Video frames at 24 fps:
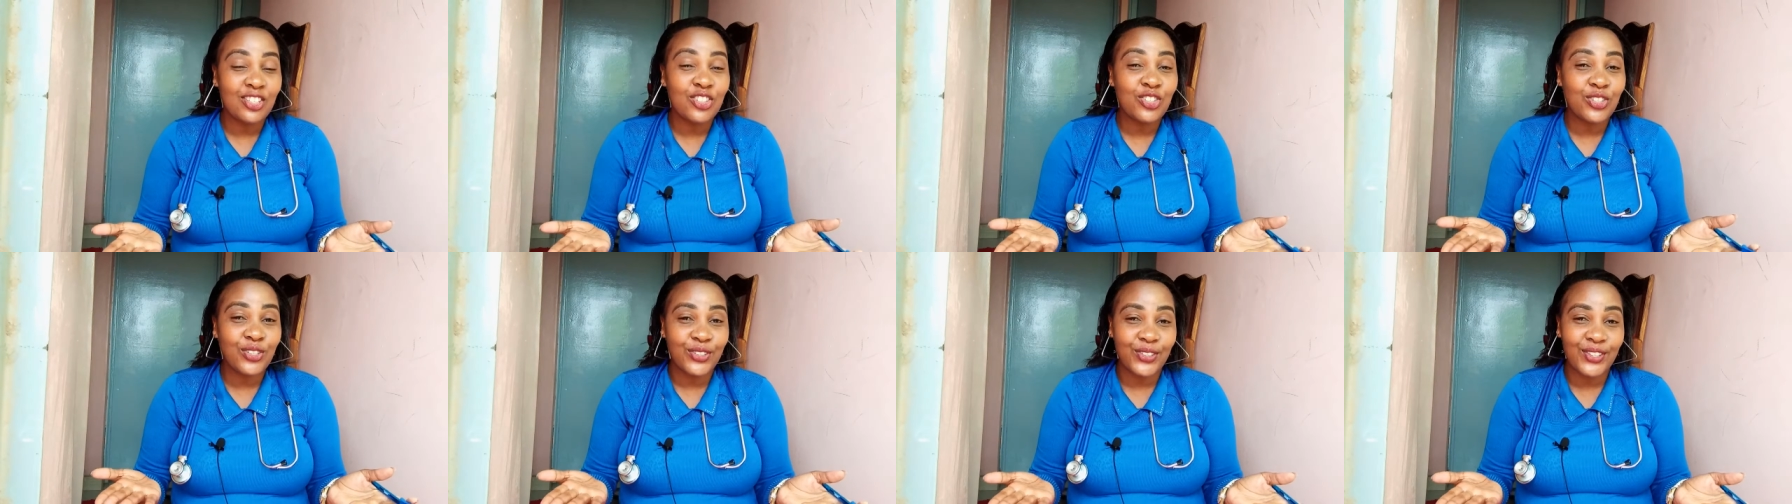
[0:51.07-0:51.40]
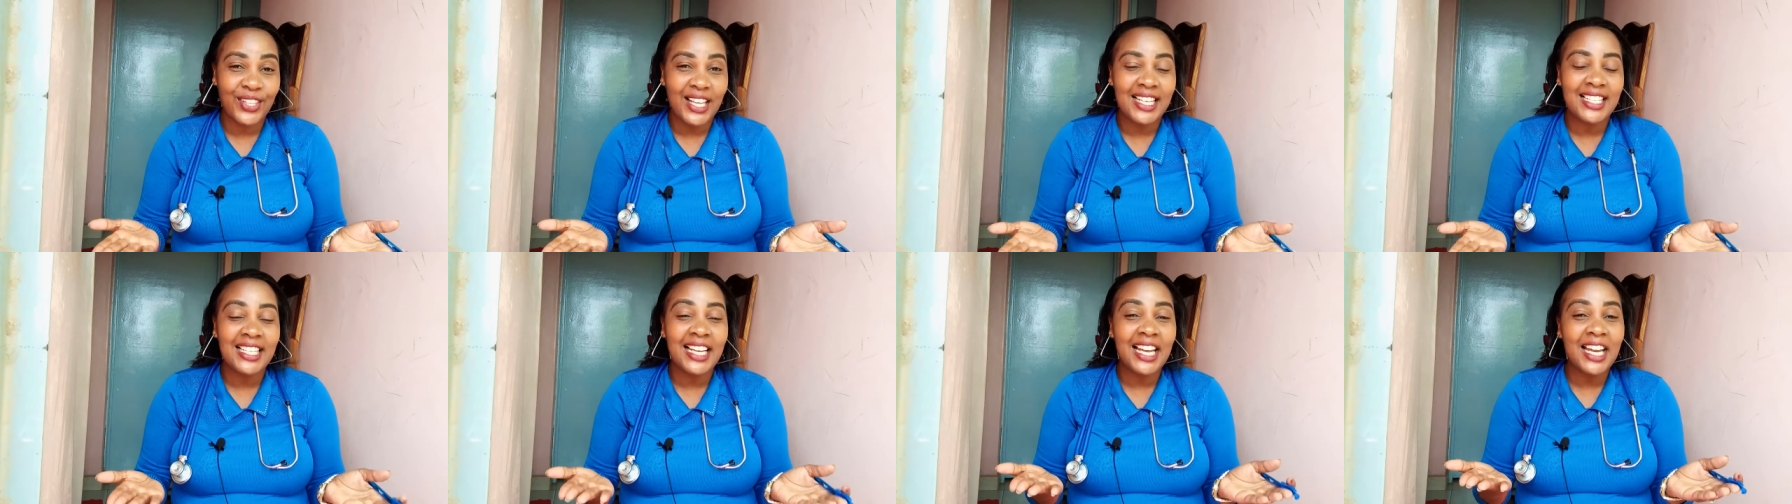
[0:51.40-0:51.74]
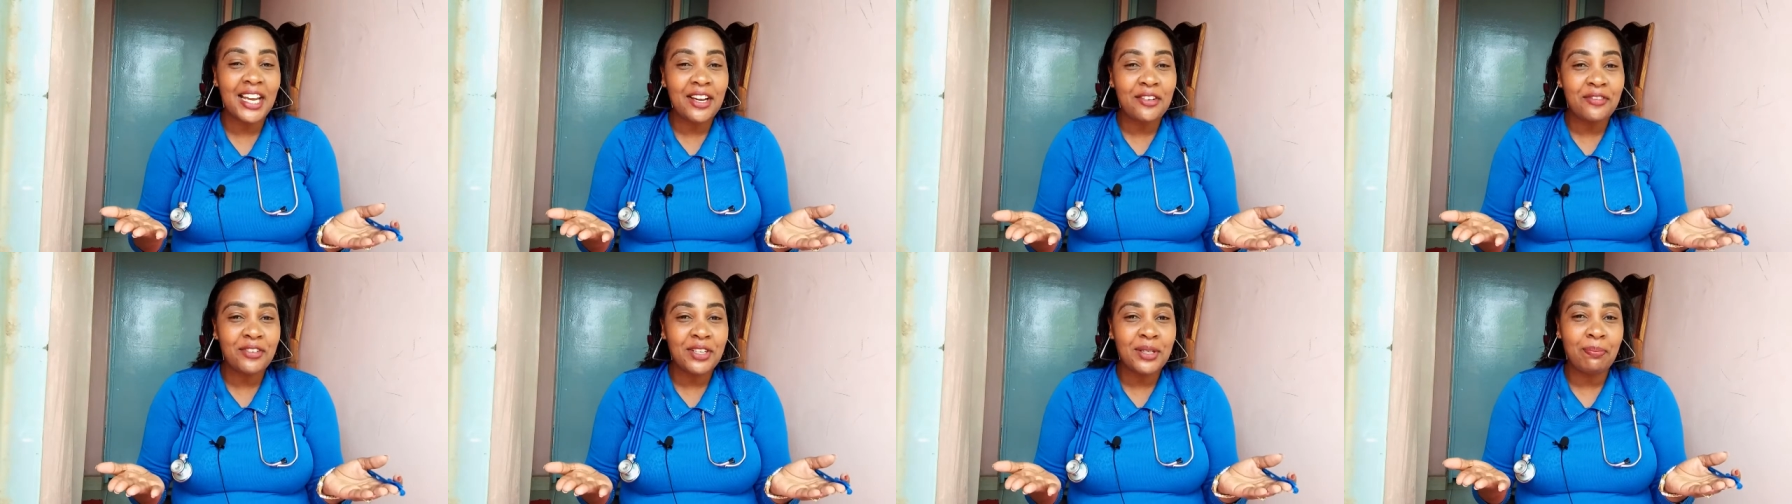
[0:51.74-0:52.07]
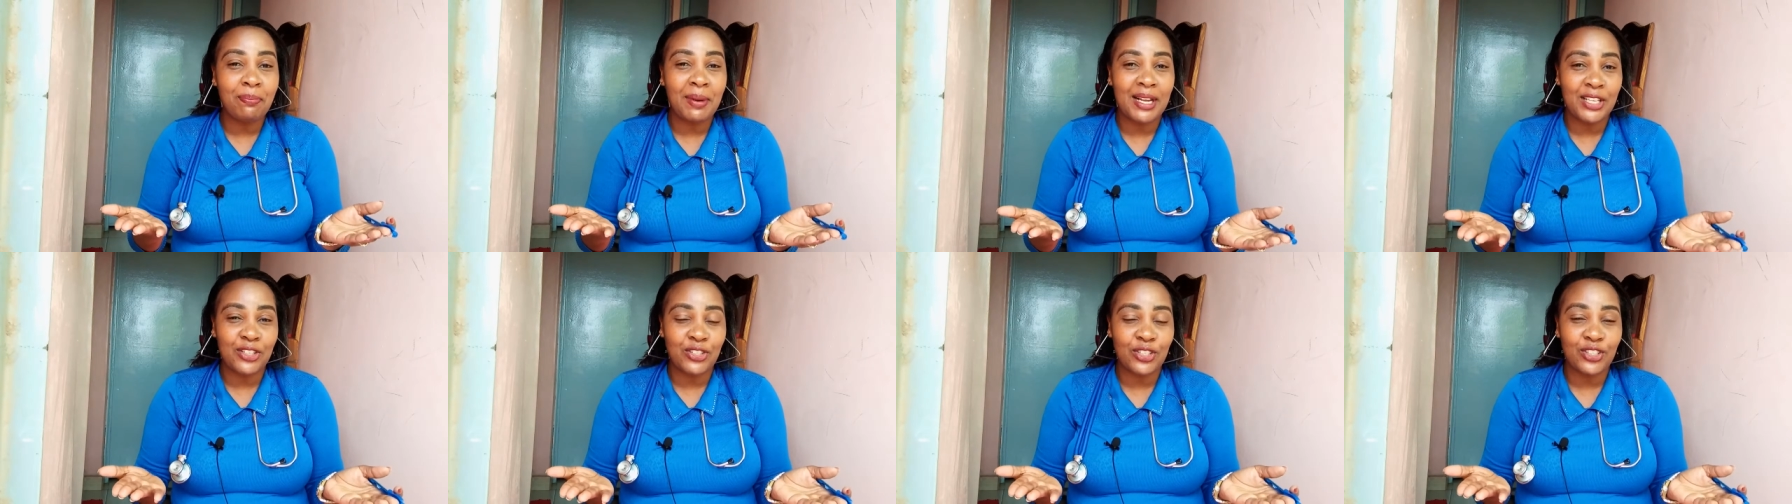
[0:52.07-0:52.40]
so that every
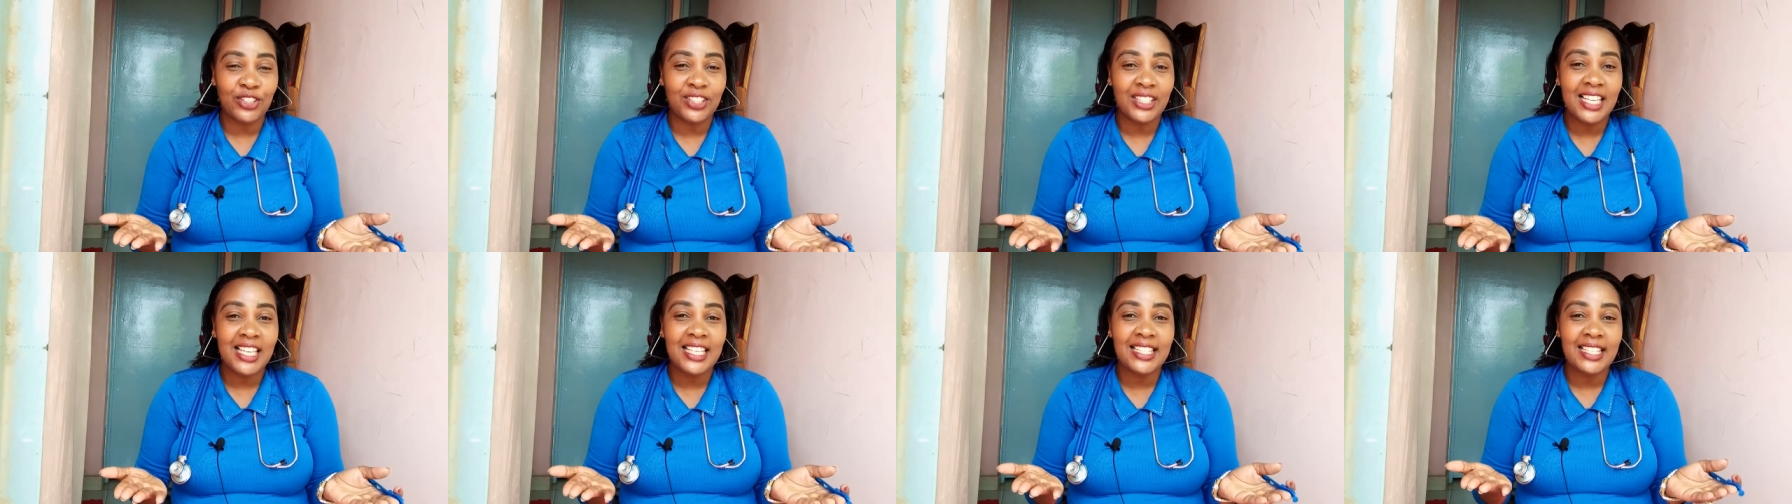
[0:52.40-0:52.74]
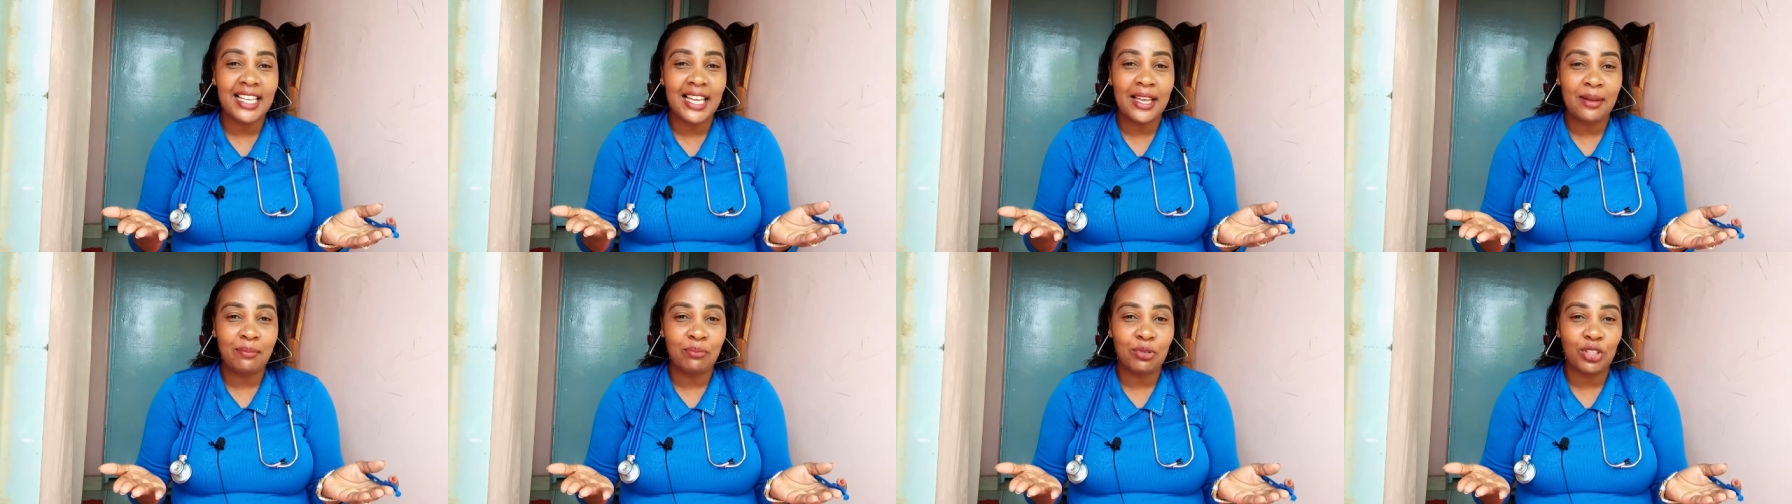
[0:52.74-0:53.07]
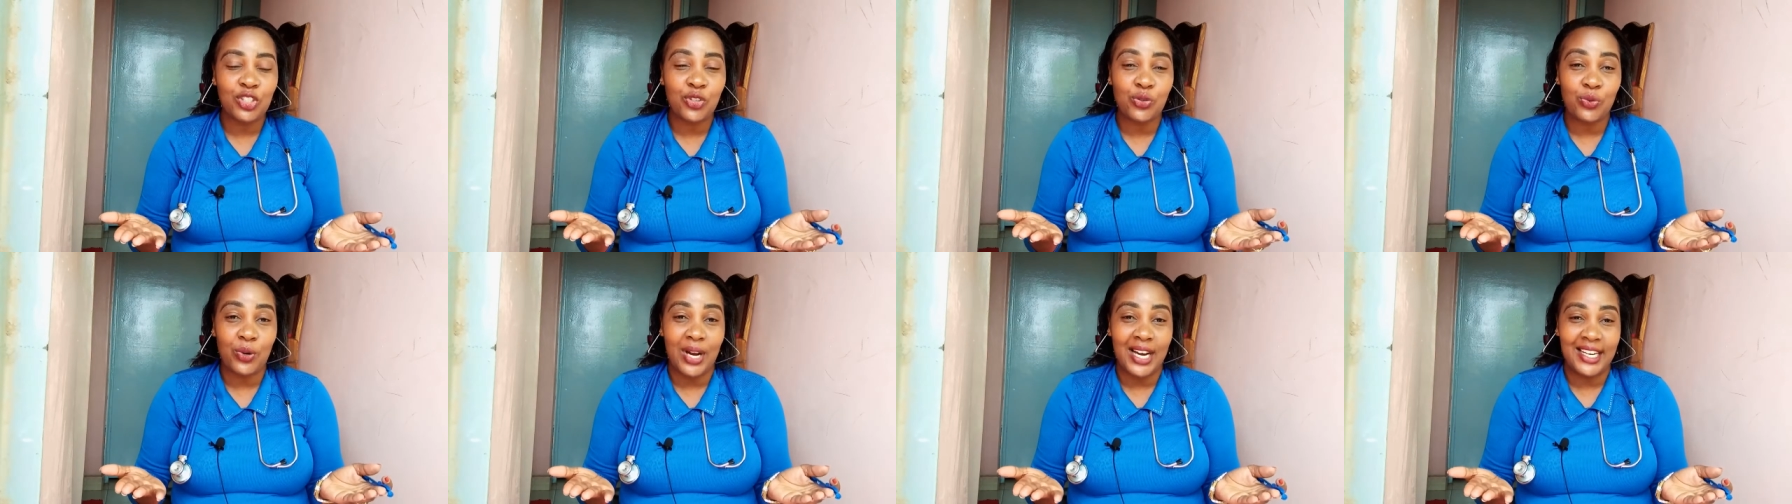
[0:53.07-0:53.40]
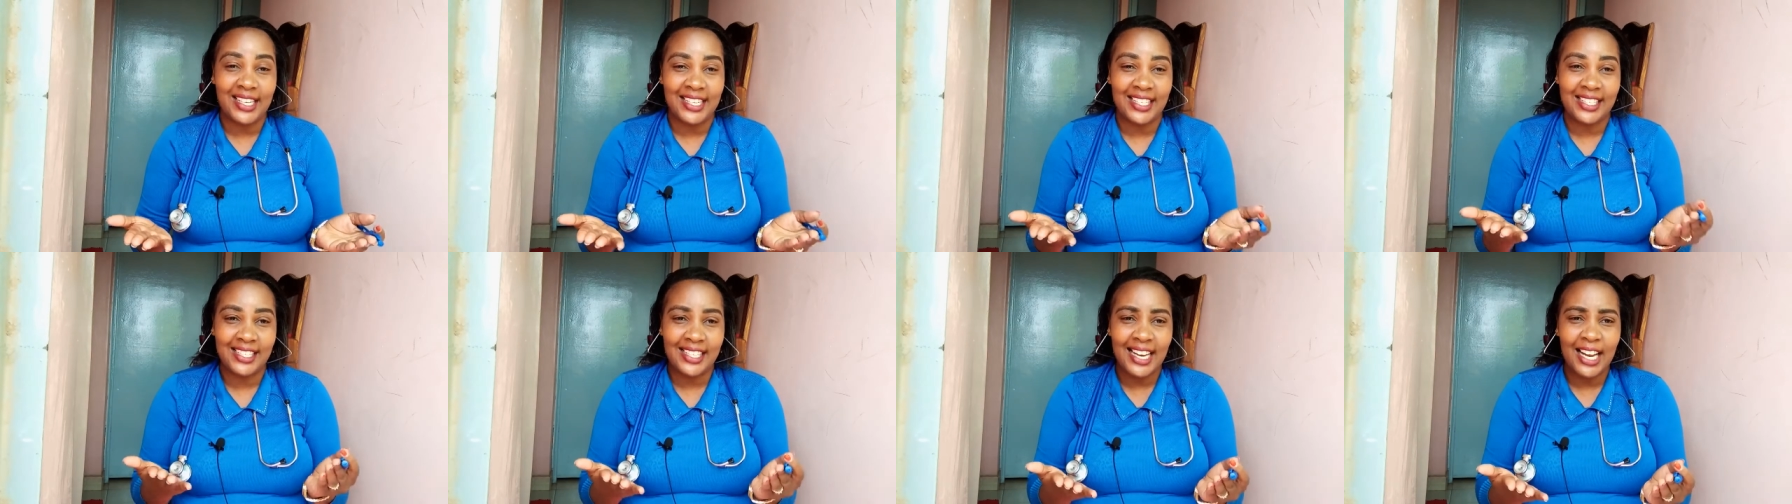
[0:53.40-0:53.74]
person is able to
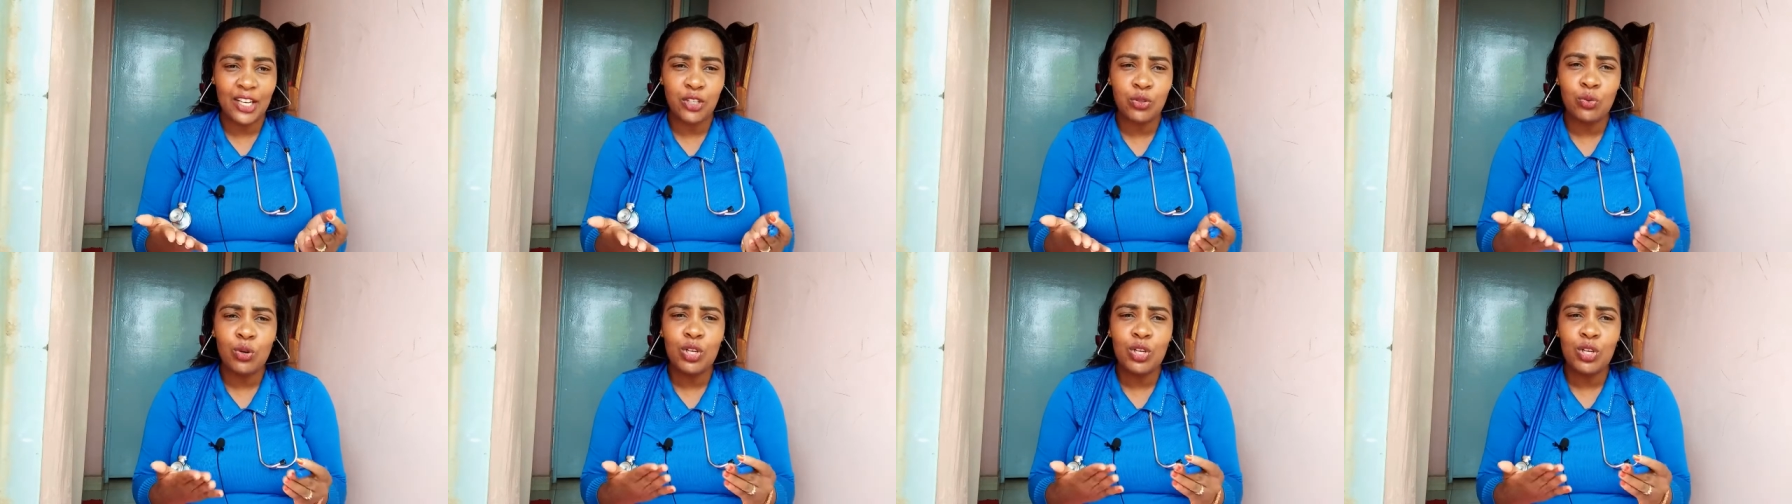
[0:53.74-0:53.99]
understand.